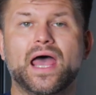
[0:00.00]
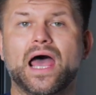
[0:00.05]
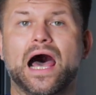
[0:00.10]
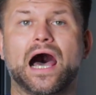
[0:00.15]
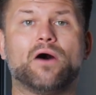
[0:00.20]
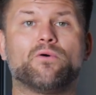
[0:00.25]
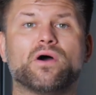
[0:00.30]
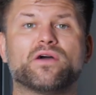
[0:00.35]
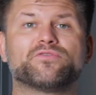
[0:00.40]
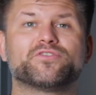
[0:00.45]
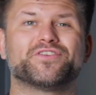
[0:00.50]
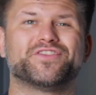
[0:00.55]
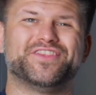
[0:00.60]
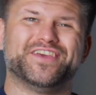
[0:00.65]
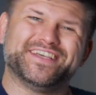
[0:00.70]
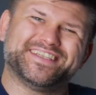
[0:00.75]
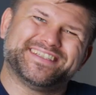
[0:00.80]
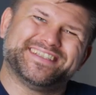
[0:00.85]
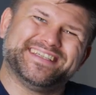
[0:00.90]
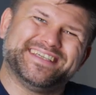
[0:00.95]
However,
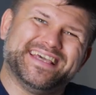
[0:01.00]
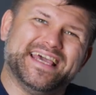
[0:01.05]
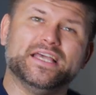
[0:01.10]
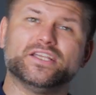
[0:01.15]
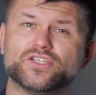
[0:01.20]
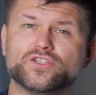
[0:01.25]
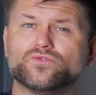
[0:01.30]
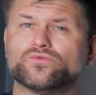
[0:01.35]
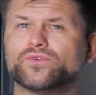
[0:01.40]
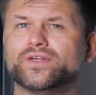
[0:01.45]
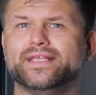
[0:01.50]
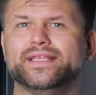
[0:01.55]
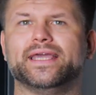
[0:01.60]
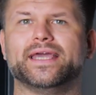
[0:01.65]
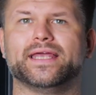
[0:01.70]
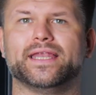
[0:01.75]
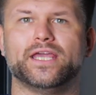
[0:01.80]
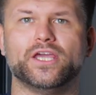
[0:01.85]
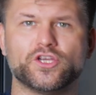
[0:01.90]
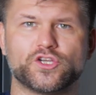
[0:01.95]
this isn't
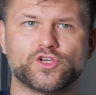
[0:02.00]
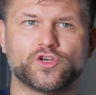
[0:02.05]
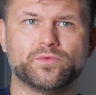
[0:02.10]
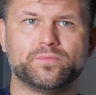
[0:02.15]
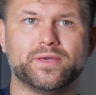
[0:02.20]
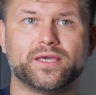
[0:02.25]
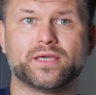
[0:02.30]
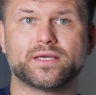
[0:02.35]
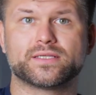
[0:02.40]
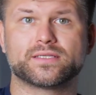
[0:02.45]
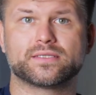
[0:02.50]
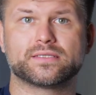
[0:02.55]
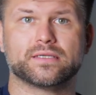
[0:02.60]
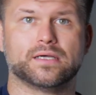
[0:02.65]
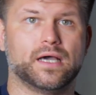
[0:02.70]
really an issue because